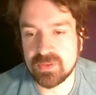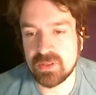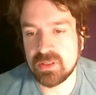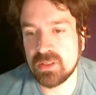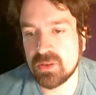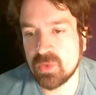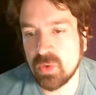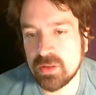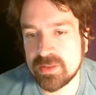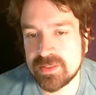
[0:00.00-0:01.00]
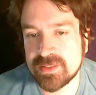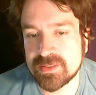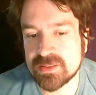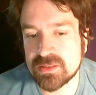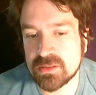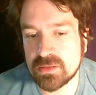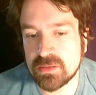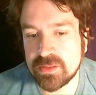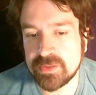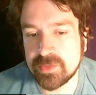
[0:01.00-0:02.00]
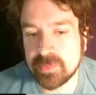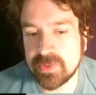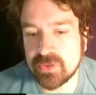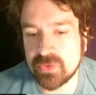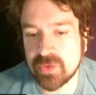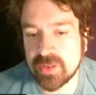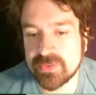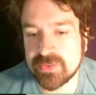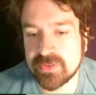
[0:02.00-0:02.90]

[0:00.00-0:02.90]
inequalities need to be addressed.